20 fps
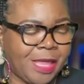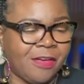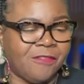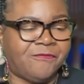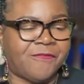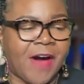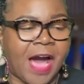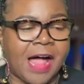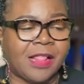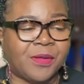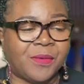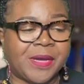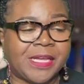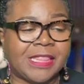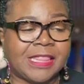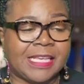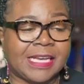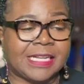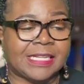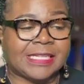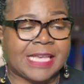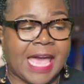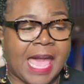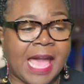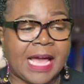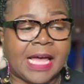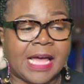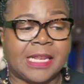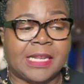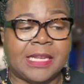Following the
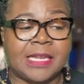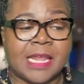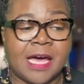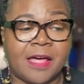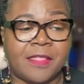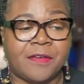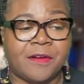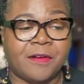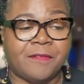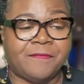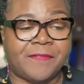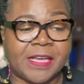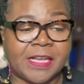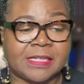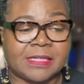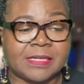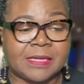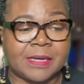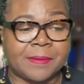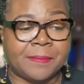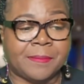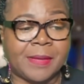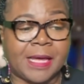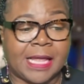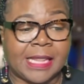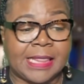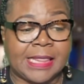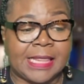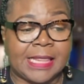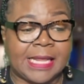attack, another
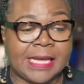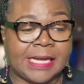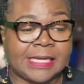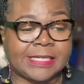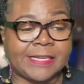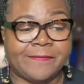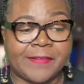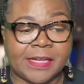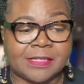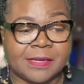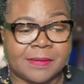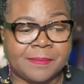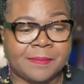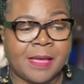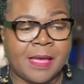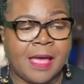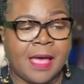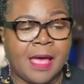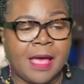alleged victim,